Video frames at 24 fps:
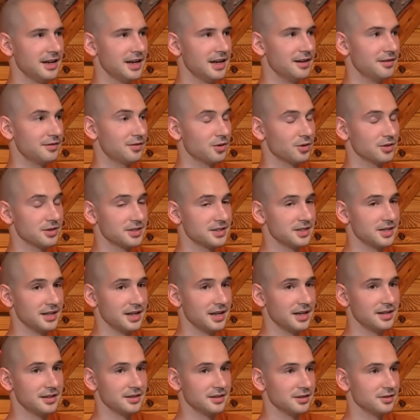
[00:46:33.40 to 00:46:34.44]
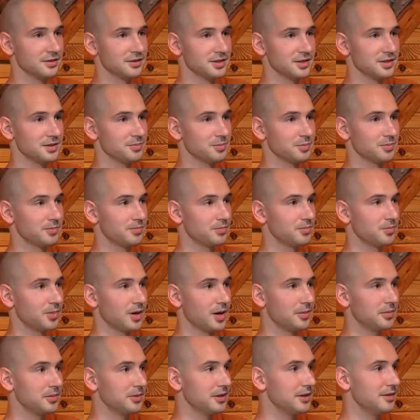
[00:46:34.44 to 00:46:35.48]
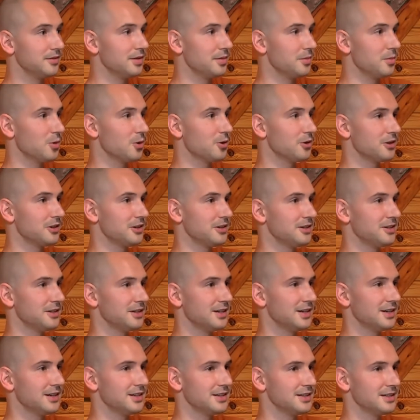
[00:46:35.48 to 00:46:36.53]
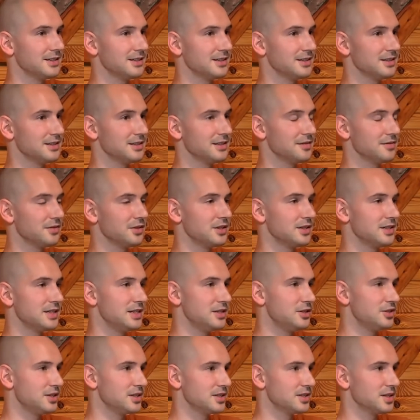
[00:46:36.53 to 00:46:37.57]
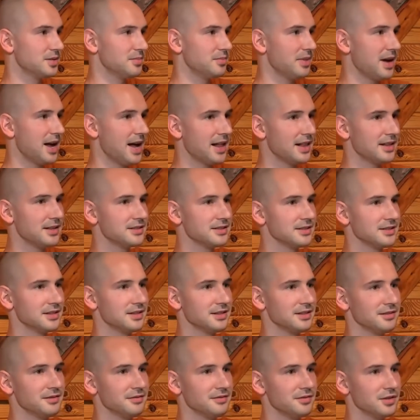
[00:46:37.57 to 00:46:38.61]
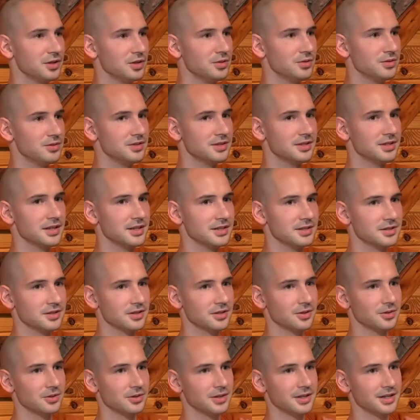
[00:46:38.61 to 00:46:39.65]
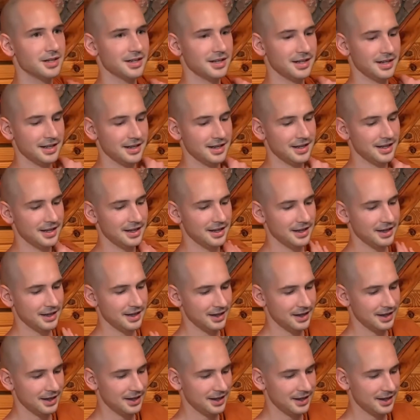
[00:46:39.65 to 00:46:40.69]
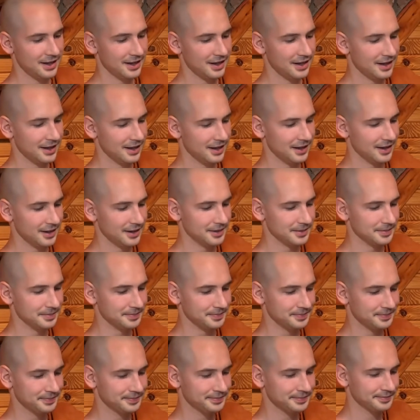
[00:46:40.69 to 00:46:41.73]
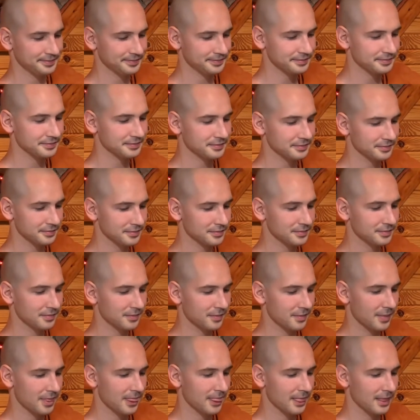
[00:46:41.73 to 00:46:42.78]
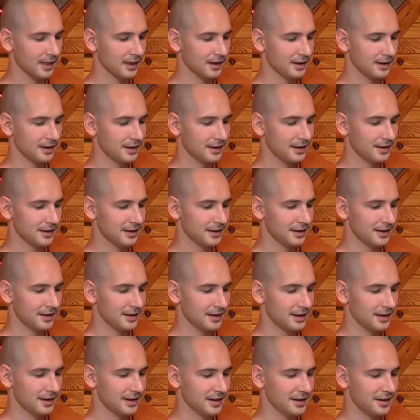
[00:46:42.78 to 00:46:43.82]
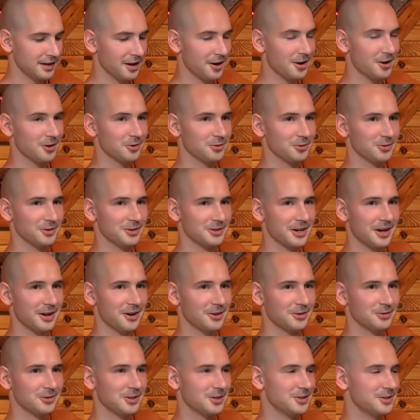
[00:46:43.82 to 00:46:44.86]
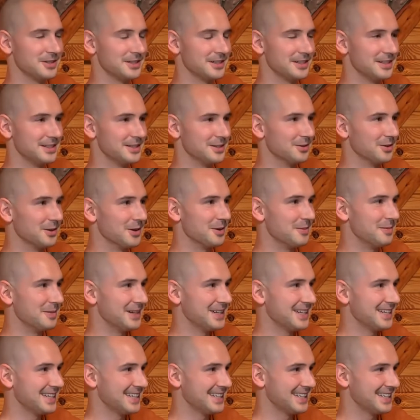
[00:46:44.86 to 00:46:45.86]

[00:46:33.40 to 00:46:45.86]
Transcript: And of course today there's probably even more different teachings and paths and views. And so not all roads lead to Rome.